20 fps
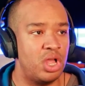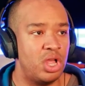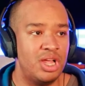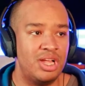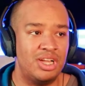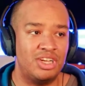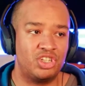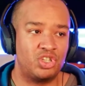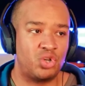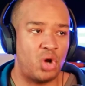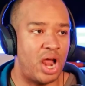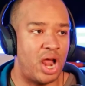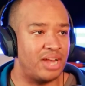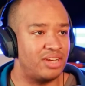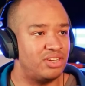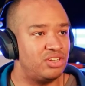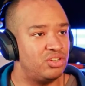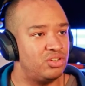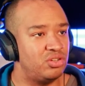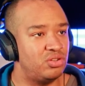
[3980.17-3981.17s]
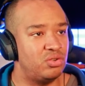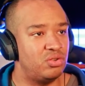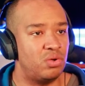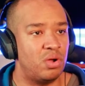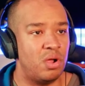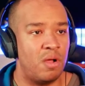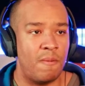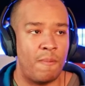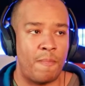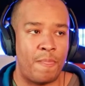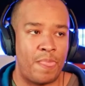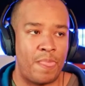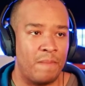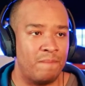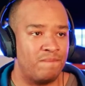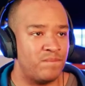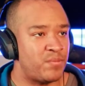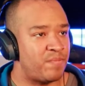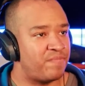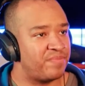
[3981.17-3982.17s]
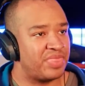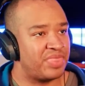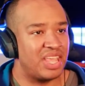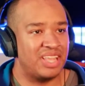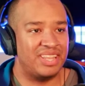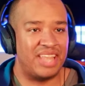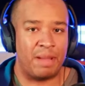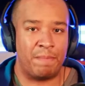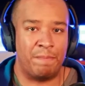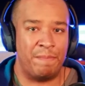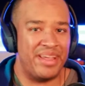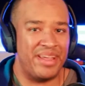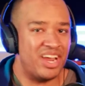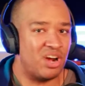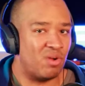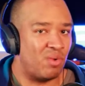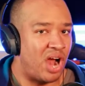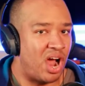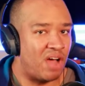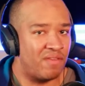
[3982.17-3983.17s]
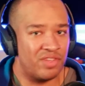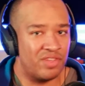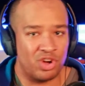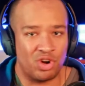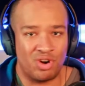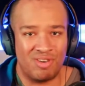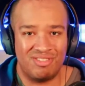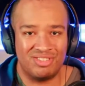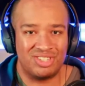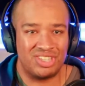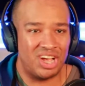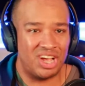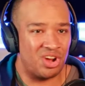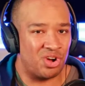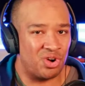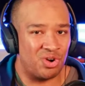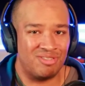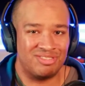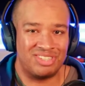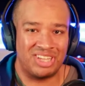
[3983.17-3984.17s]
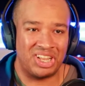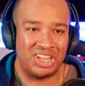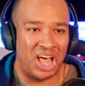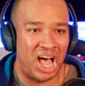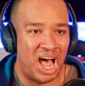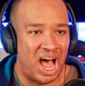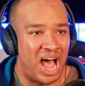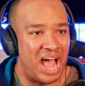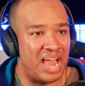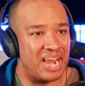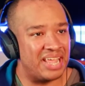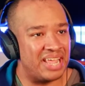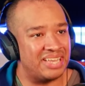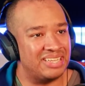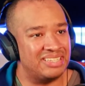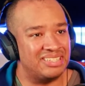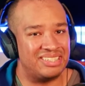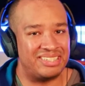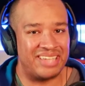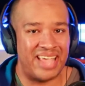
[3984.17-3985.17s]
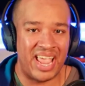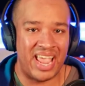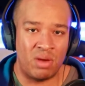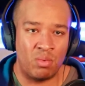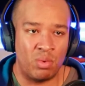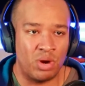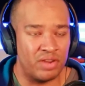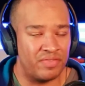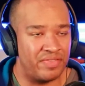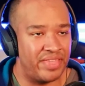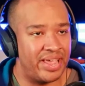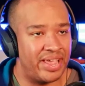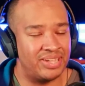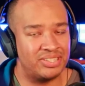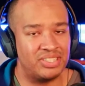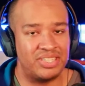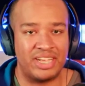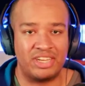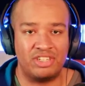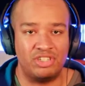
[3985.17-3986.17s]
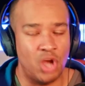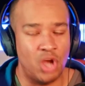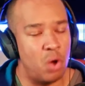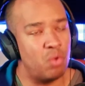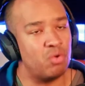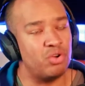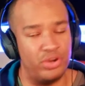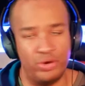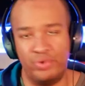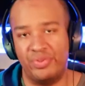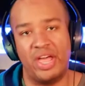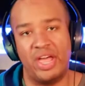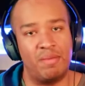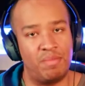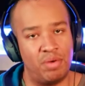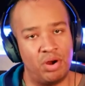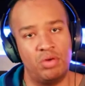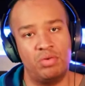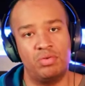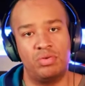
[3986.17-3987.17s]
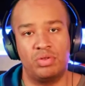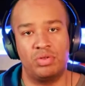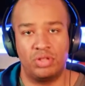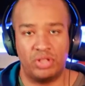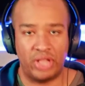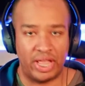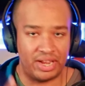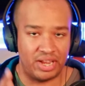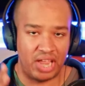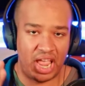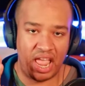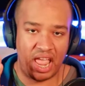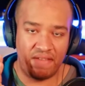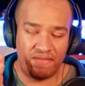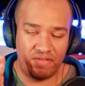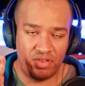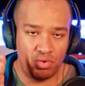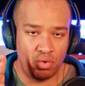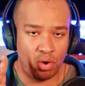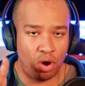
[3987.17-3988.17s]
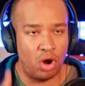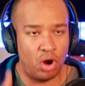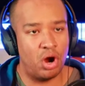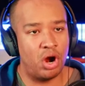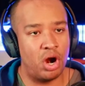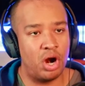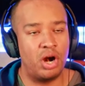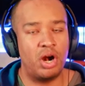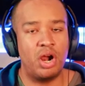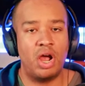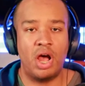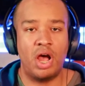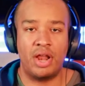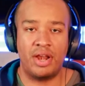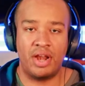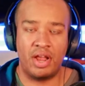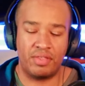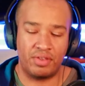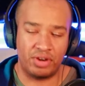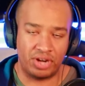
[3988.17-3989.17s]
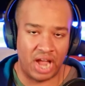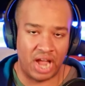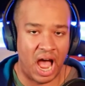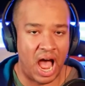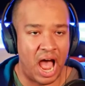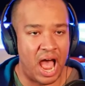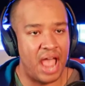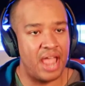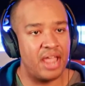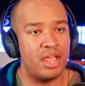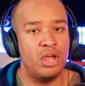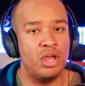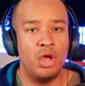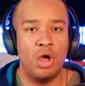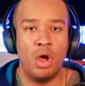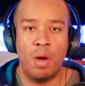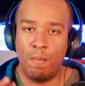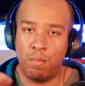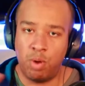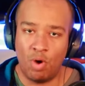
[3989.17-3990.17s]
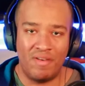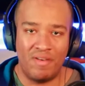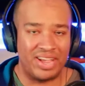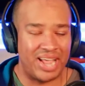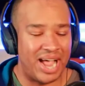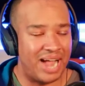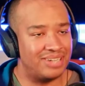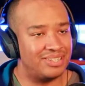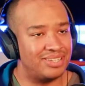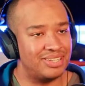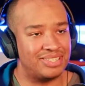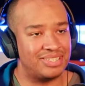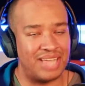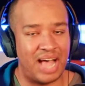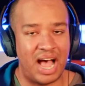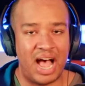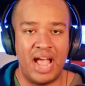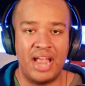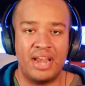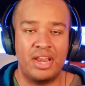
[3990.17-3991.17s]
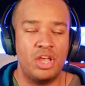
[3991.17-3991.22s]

trying to like be around the girls girls a lot and saying weird things like don't do that bro like if you are another guy pull that guy to the side